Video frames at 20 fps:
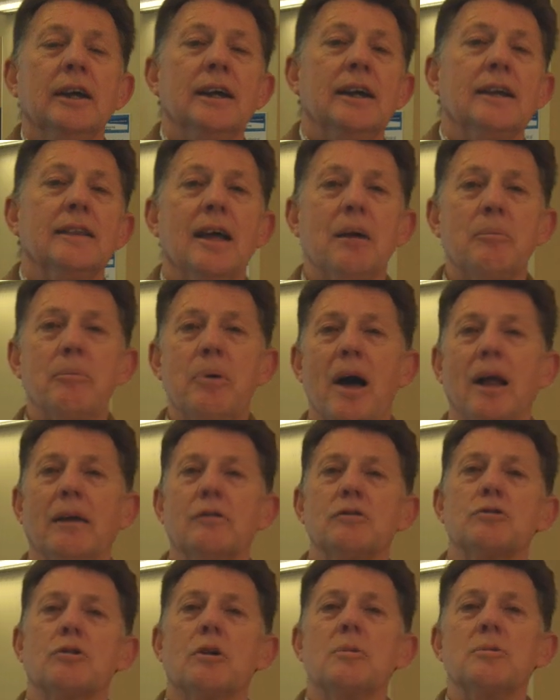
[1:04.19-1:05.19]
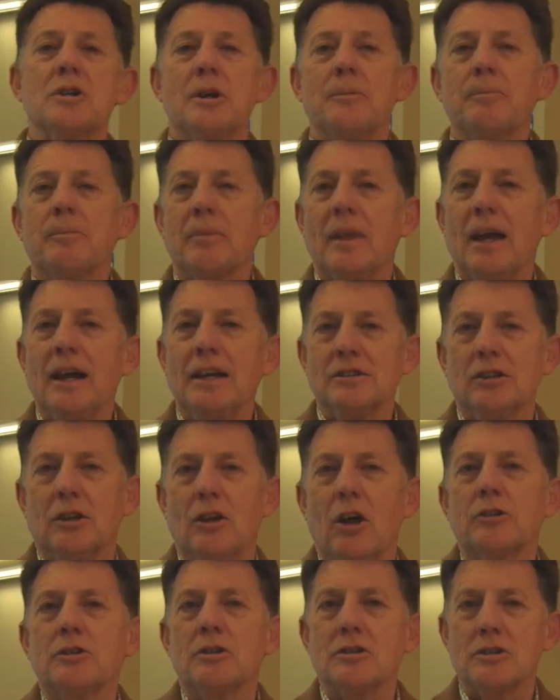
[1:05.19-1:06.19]
in that part of Scripture, has a
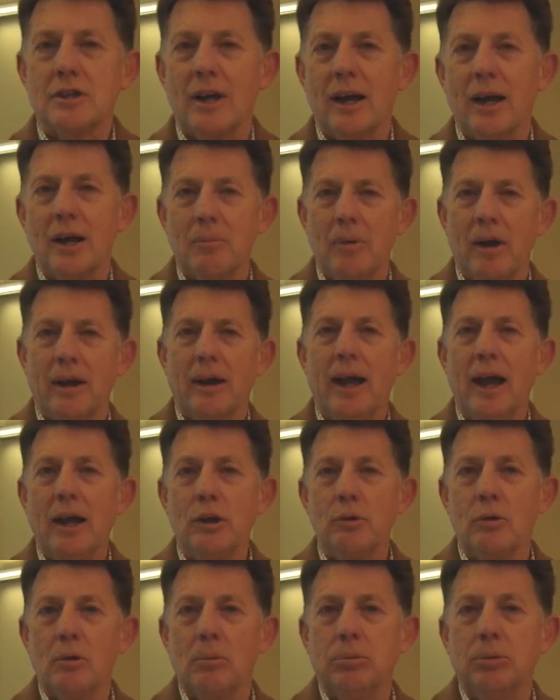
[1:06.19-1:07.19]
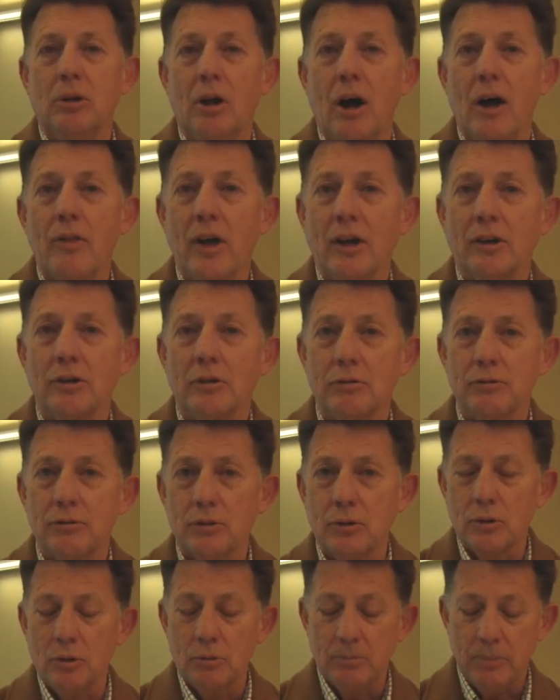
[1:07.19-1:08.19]
lot to say about how you apply that to
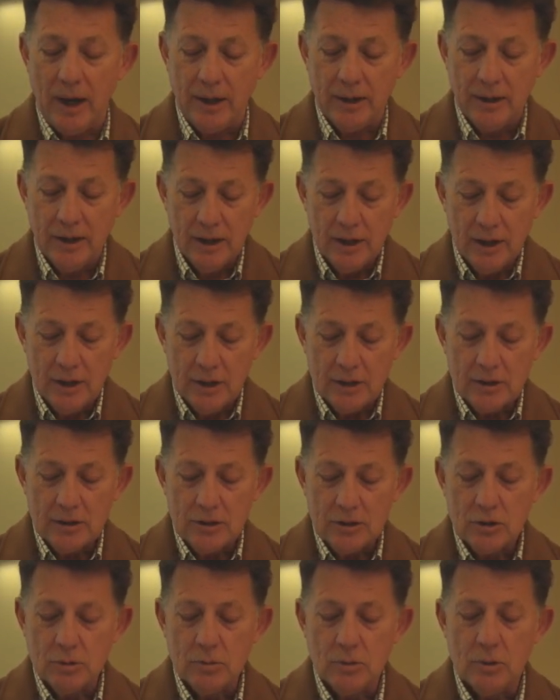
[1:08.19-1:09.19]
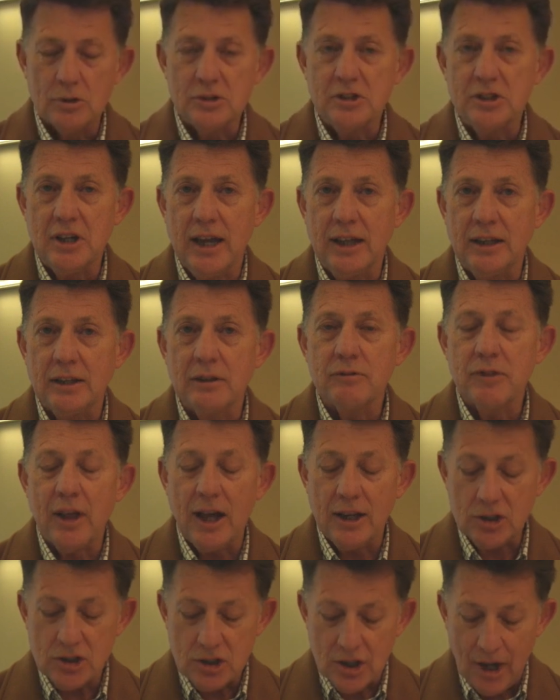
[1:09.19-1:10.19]
food. But towards the end of
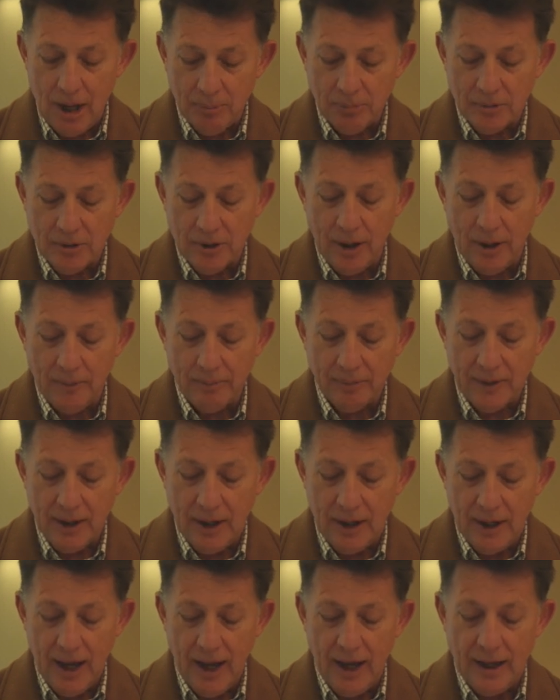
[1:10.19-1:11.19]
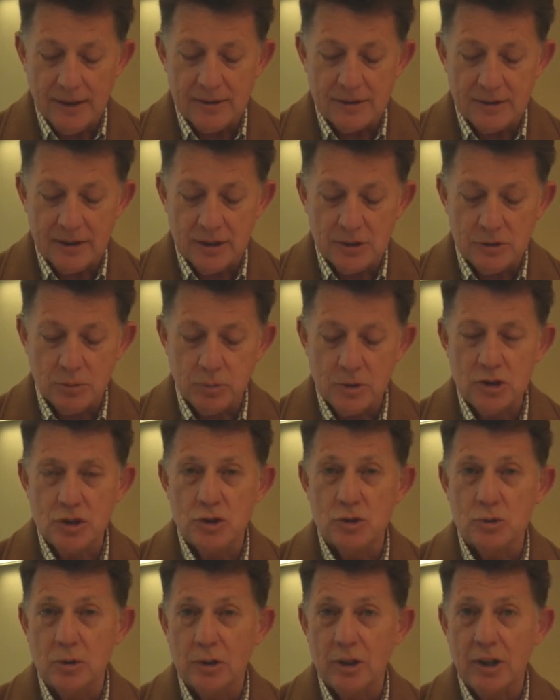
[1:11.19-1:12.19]
that chapter, he adds this,
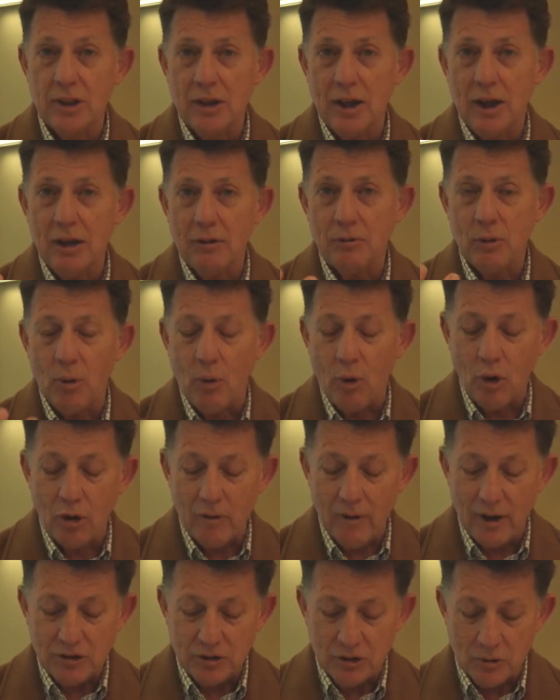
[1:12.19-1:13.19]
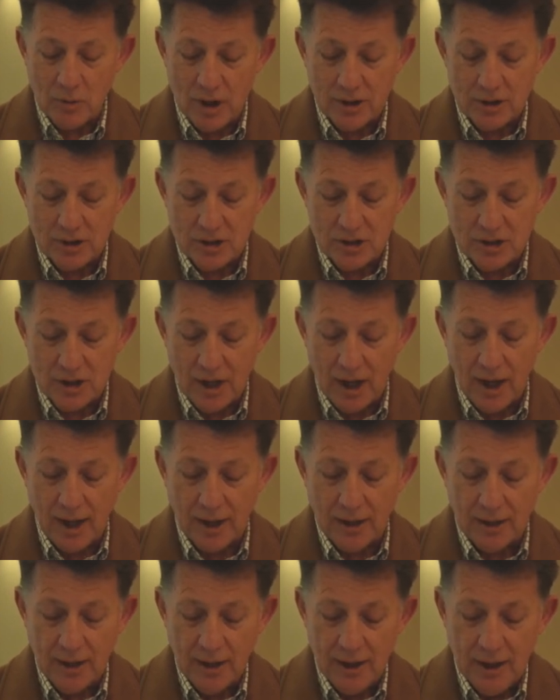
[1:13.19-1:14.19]
which is really there for all of us to
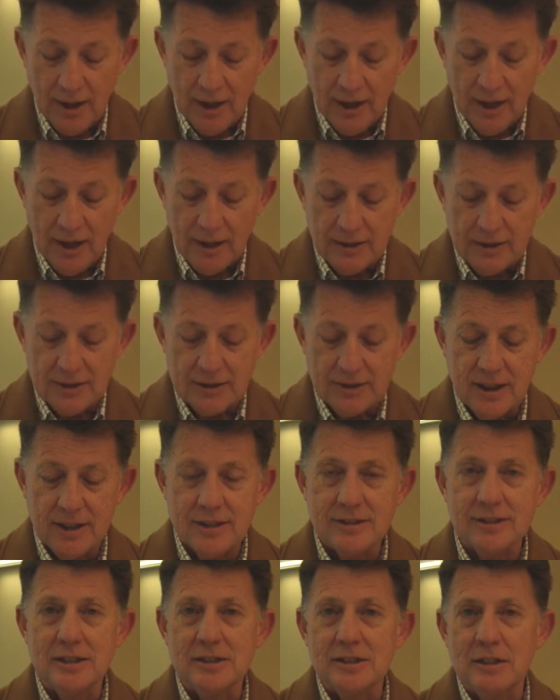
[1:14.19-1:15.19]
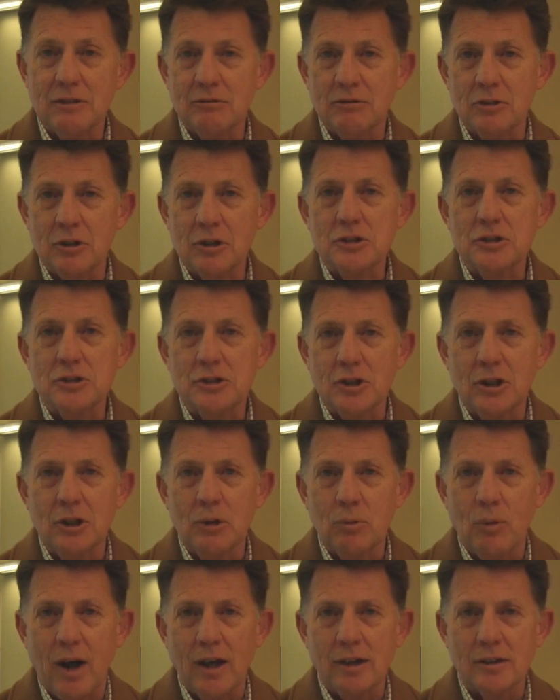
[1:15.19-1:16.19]
understand. And he says this in verse
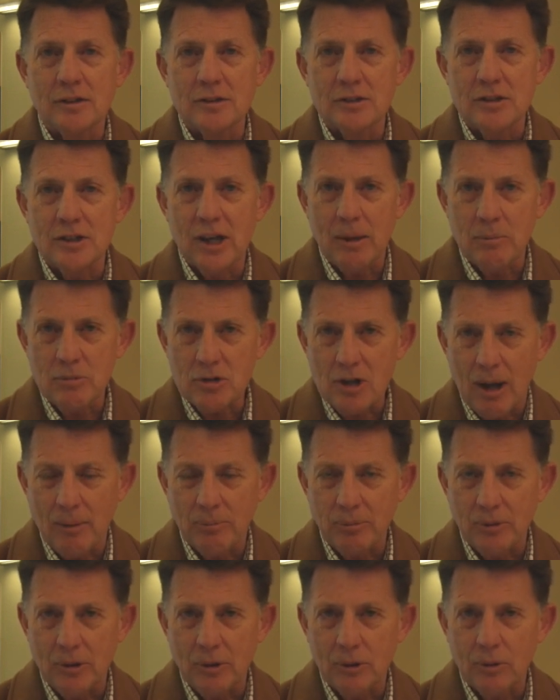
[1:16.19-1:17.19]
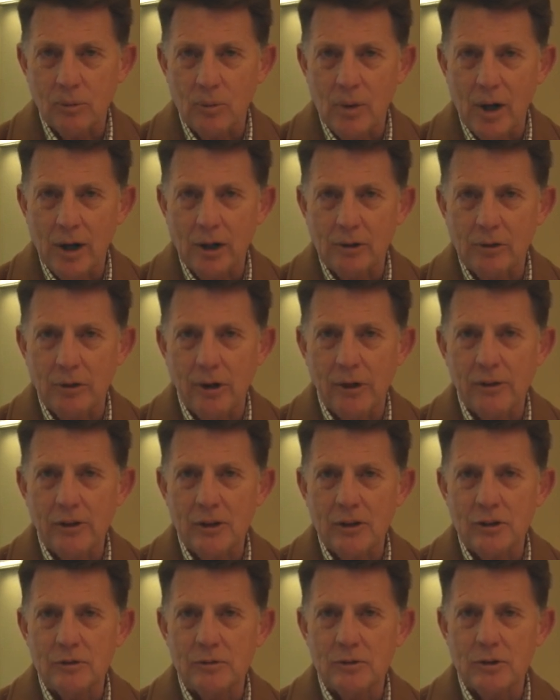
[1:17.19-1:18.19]
31, same chapter, 1
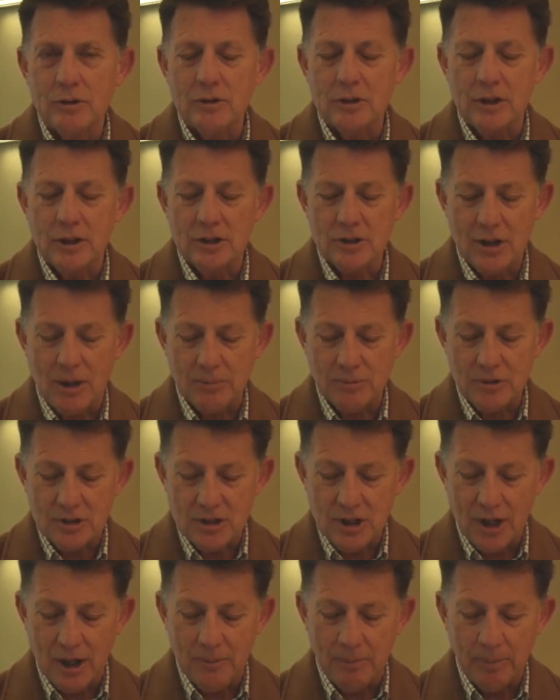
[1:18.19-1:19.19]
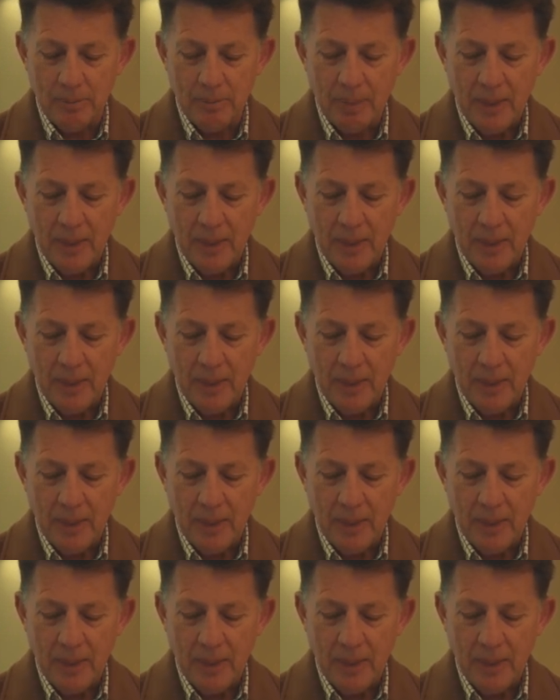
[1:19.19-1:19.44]
Corinthians chapter 10.